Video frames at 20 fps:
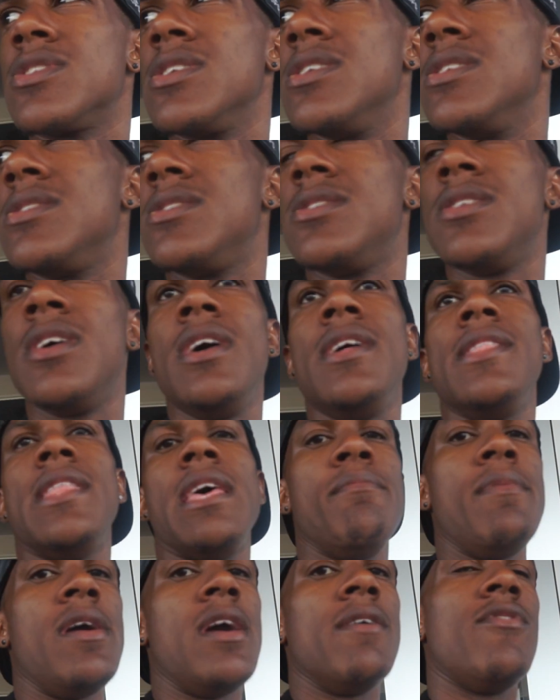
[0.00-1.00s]
because
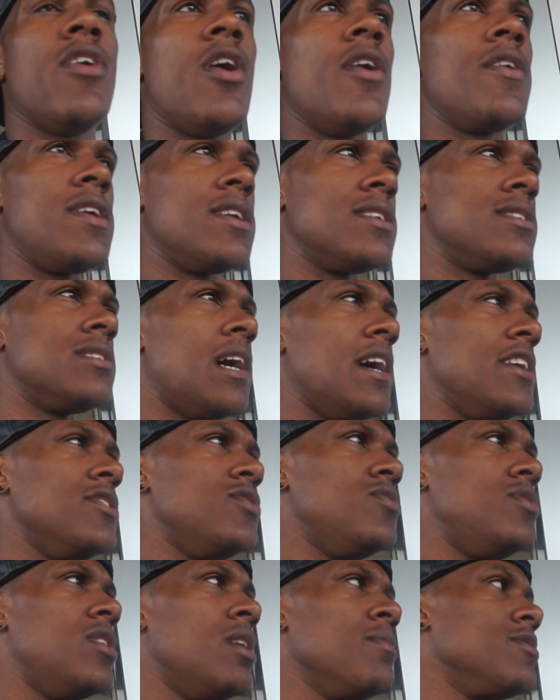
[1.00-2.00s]
they may have already assigned
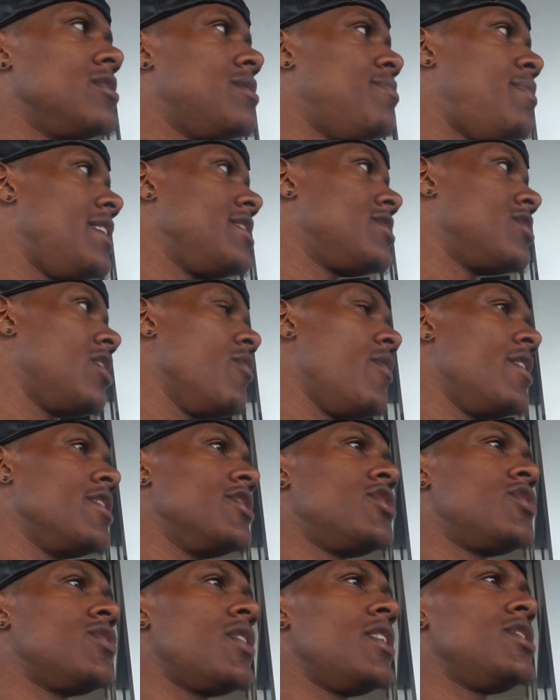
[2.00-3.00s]
you numbers based on
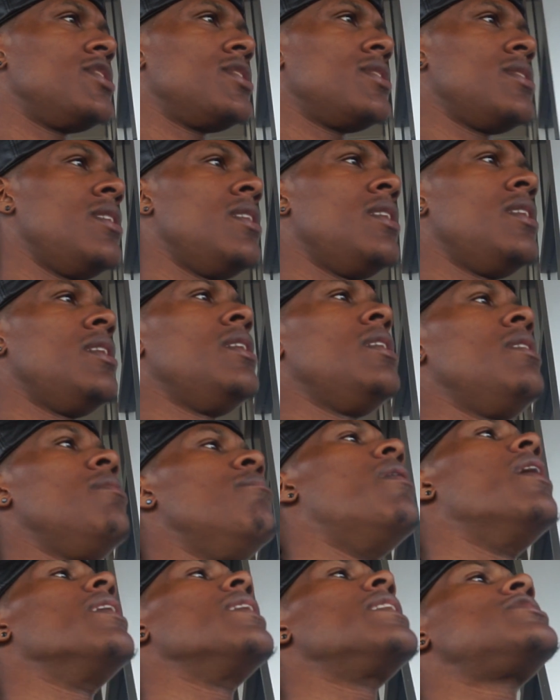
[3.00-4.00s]
registration.
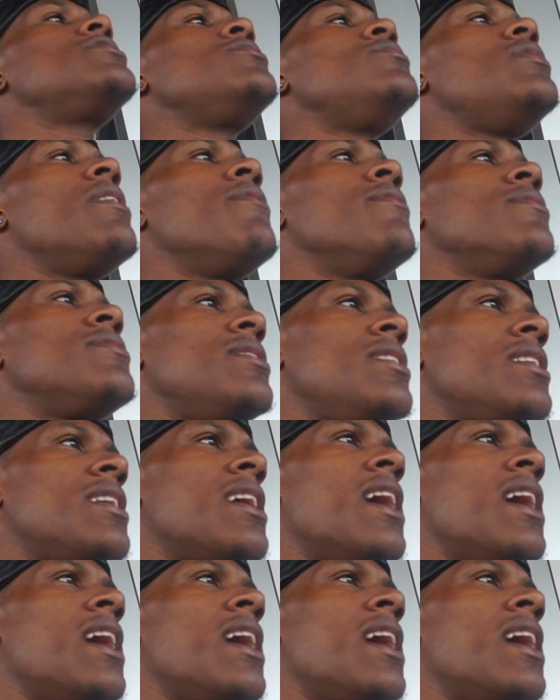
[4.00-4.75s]
But I like to do everything